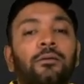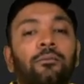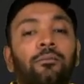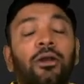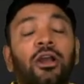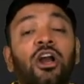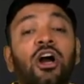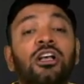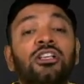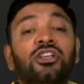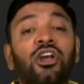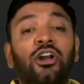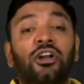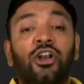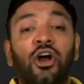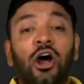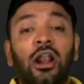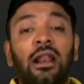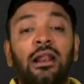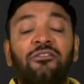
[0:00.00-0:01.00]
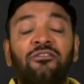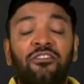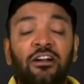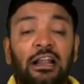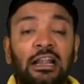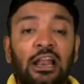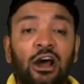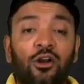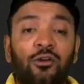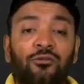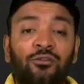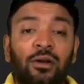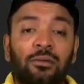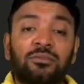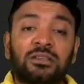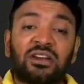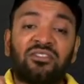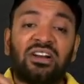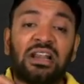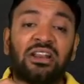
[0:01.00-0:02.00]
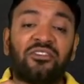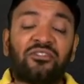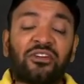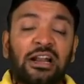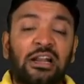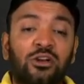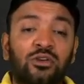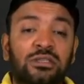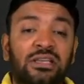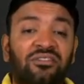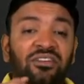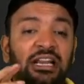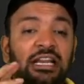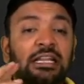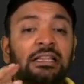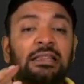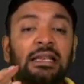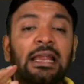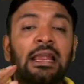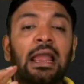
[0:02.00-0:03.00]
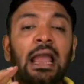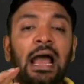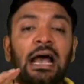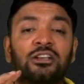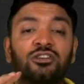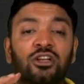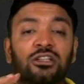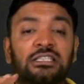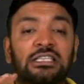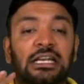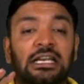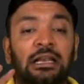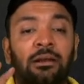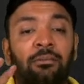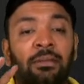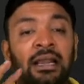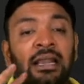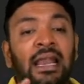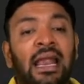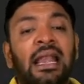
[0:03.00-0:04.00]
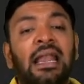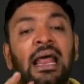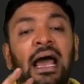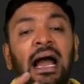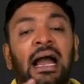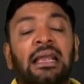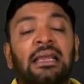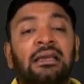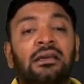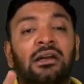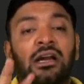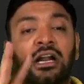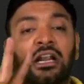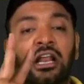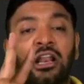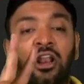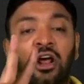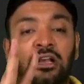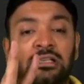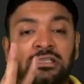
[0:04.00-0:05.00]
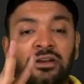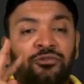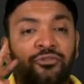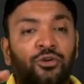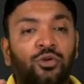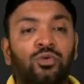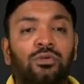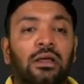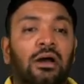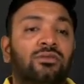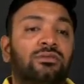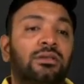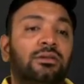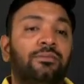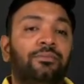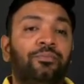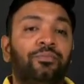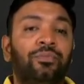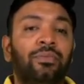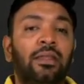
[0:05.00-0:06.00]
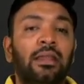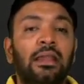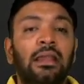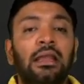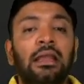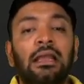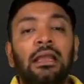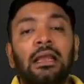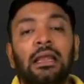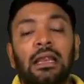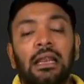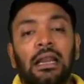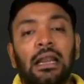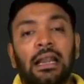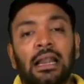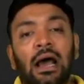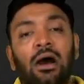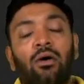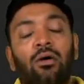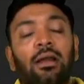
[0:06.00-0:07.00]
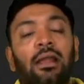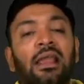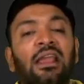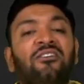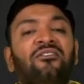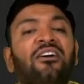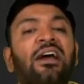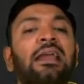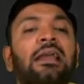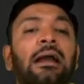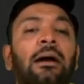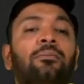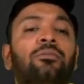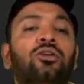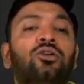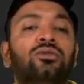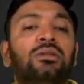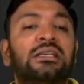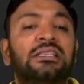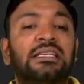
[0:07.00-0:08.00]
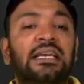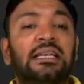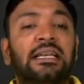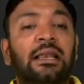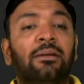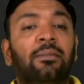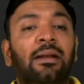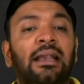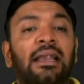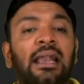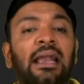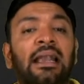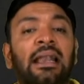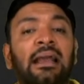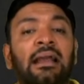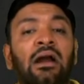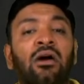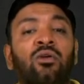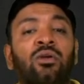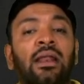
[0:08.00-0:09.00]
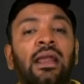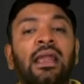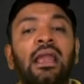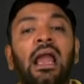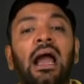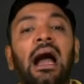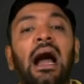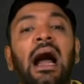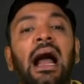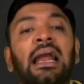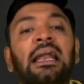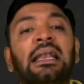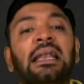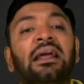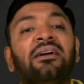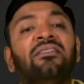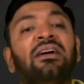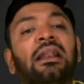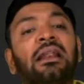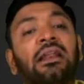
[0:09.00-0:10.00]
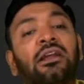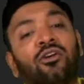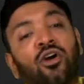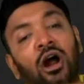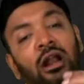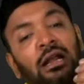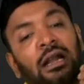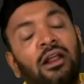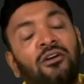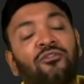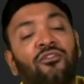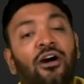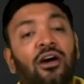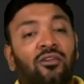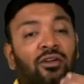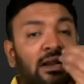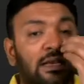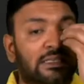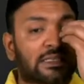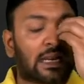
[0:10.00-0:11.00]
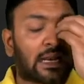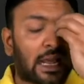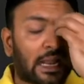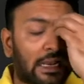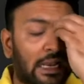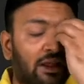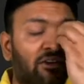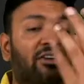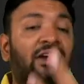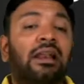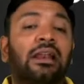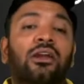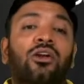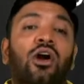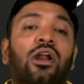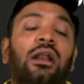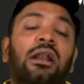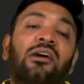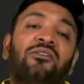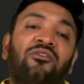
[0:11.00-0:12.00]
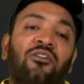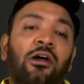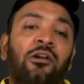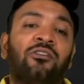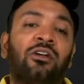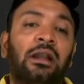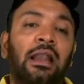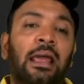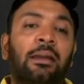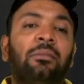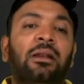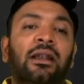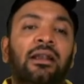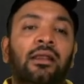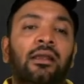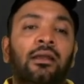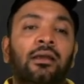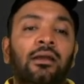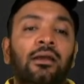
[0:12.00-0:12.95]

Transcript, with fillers: Because your dollar fell down from 75 to 73 as on settlement date, I incurred a loss of 2,000. Now, if I come to the settlement date accounting, I never recorded a forward asset, I never recorded a forward liability.